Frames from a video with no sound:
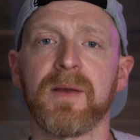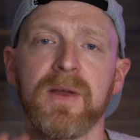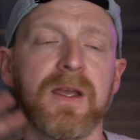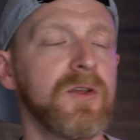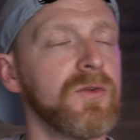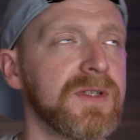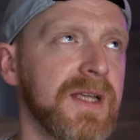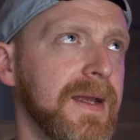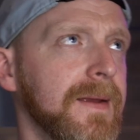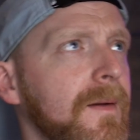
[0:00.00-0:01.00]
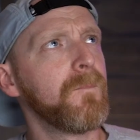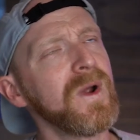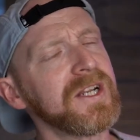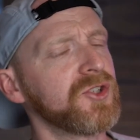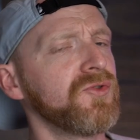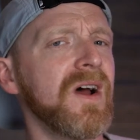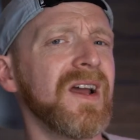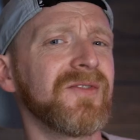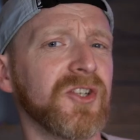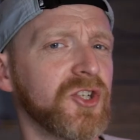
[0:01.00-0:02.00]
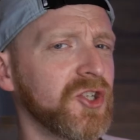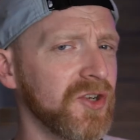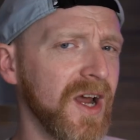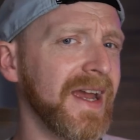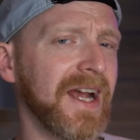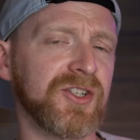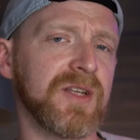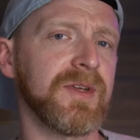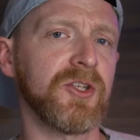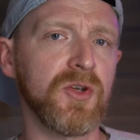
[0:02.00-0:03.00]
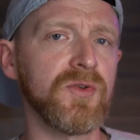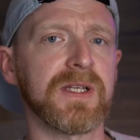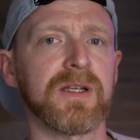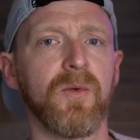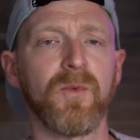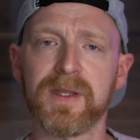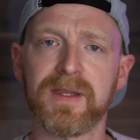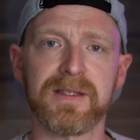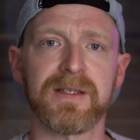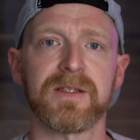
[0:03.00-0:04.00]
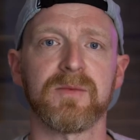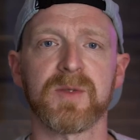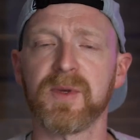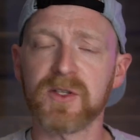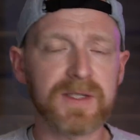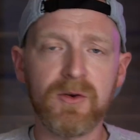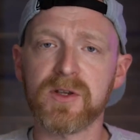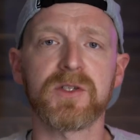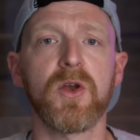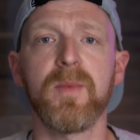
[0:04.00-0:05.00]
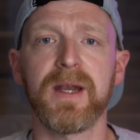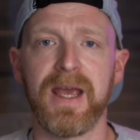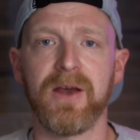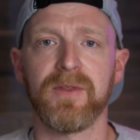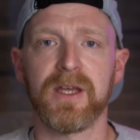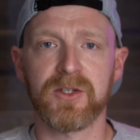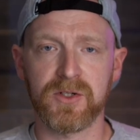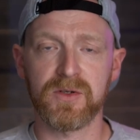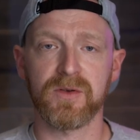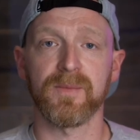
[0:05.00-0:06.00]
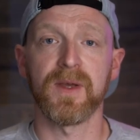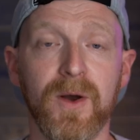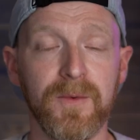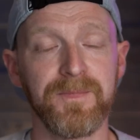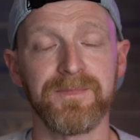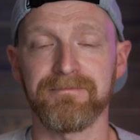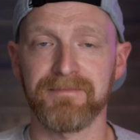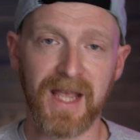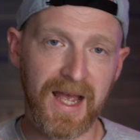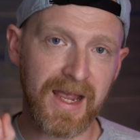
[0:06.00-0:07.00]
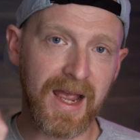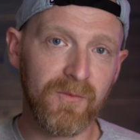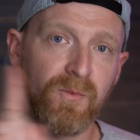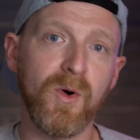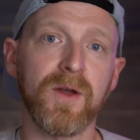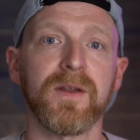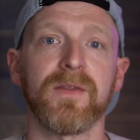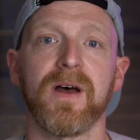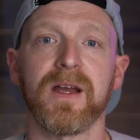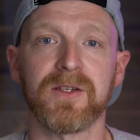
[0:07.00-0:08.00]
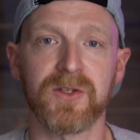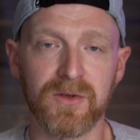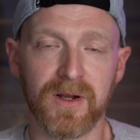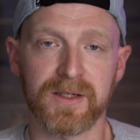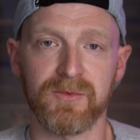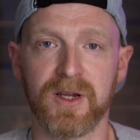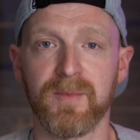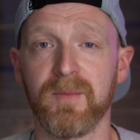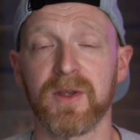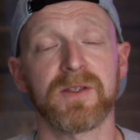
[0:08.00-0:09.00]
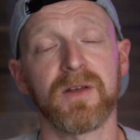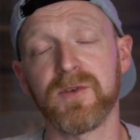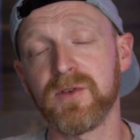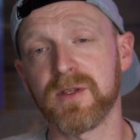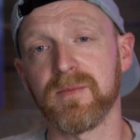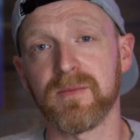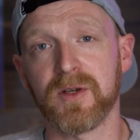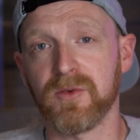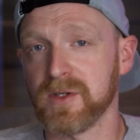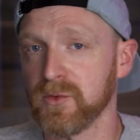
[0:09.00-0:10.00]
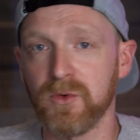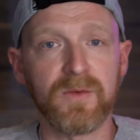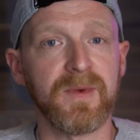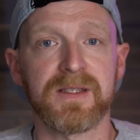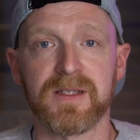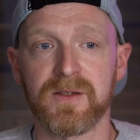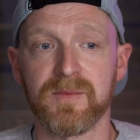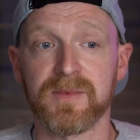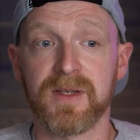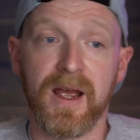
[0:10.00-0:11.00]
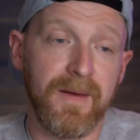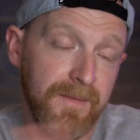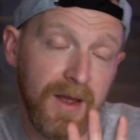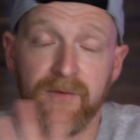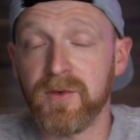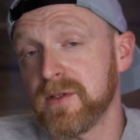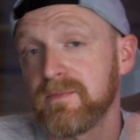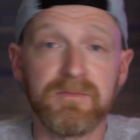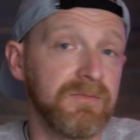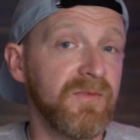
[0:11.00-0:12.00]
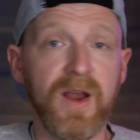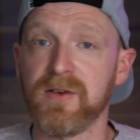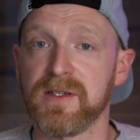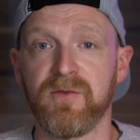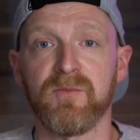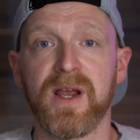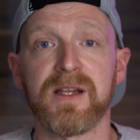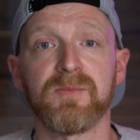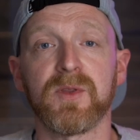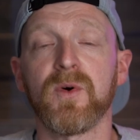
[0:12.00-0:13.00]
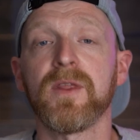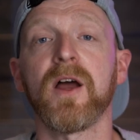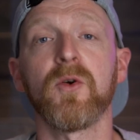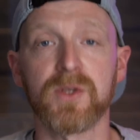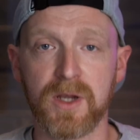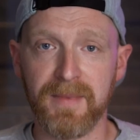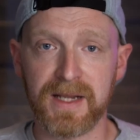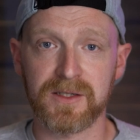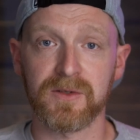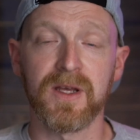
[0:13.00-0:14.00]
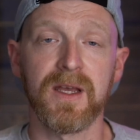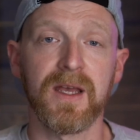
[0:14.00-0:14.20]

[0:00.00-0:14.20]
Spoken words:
over here, you're saying, which drives should I actually be using with these systems? Because there are so many out there to choose from. Well, I have one that I do like to recommend because I've used them across all of my systems. I've used various different brands, but the one that I always come back to